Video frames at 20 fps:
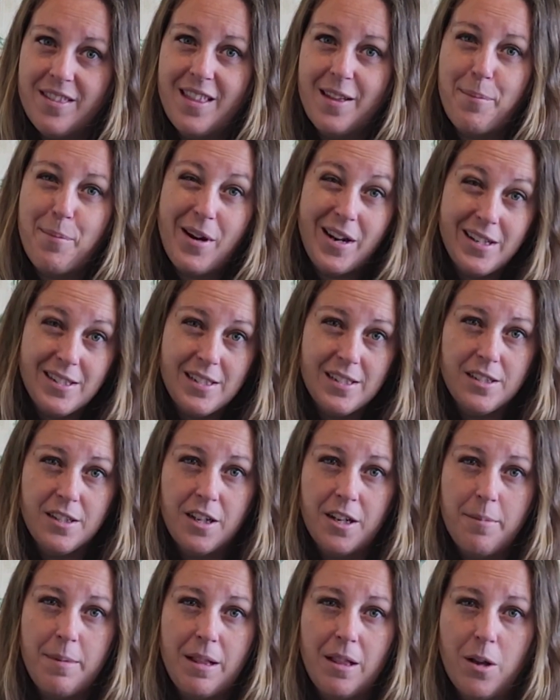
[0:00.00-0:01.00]
the prices are
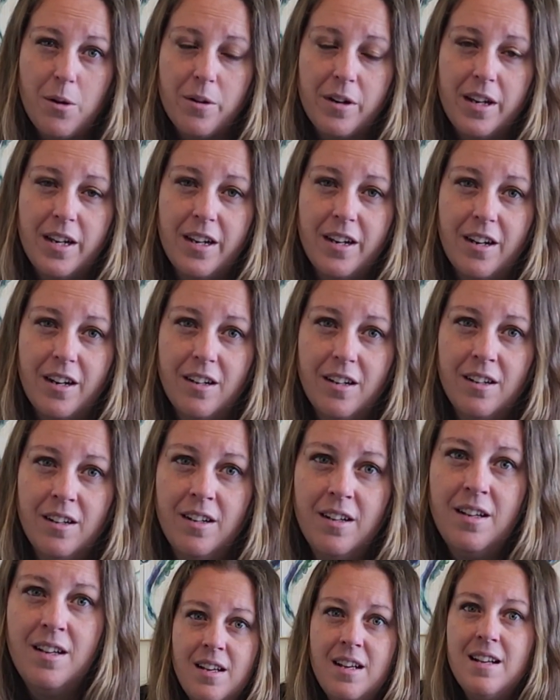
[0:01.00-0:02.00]
going to be lower here.
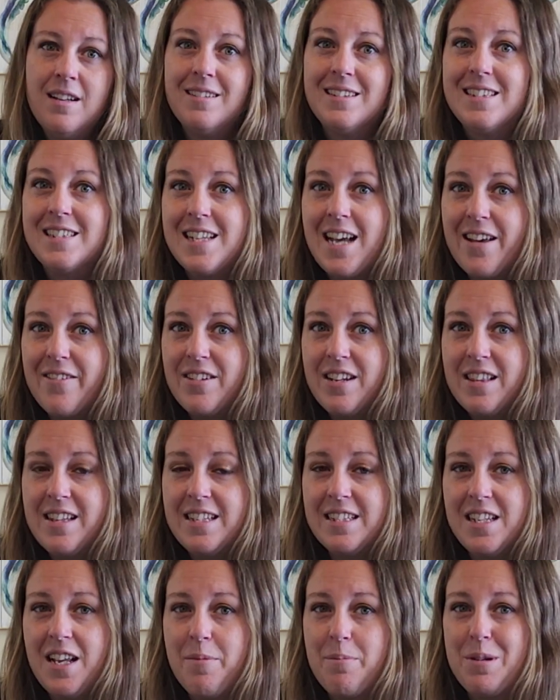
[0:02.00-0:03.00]
Let's dive into
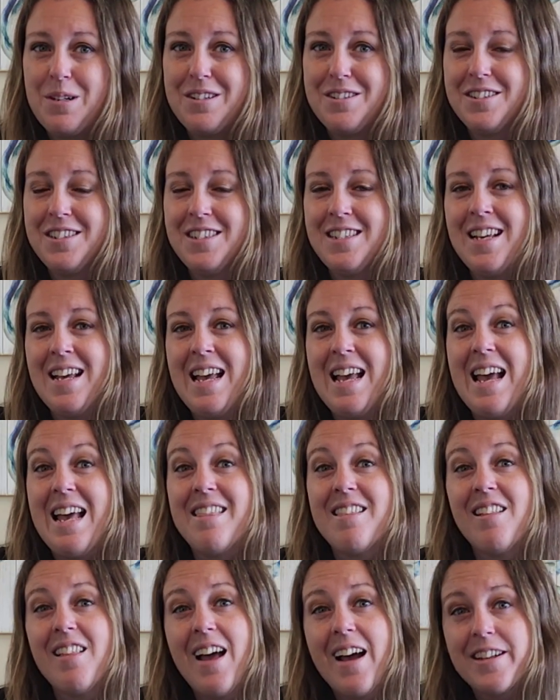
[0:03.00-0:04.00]
these numbers. In
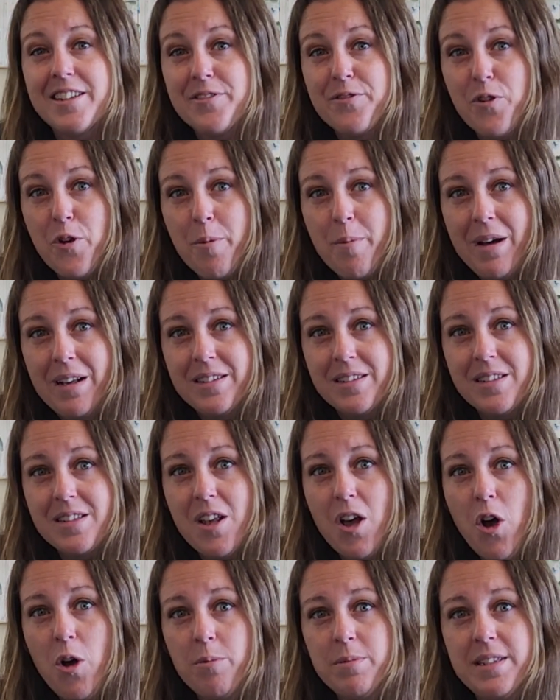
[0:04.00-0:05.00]
the last 4 months,
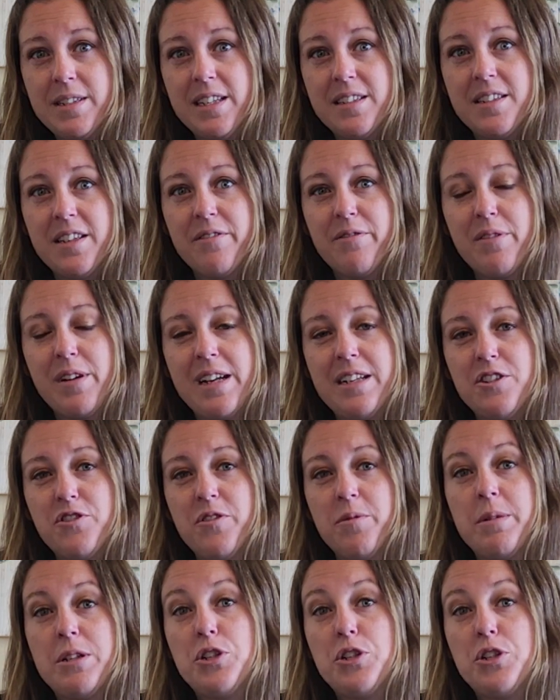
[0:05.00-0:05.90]
home sales have ranged from a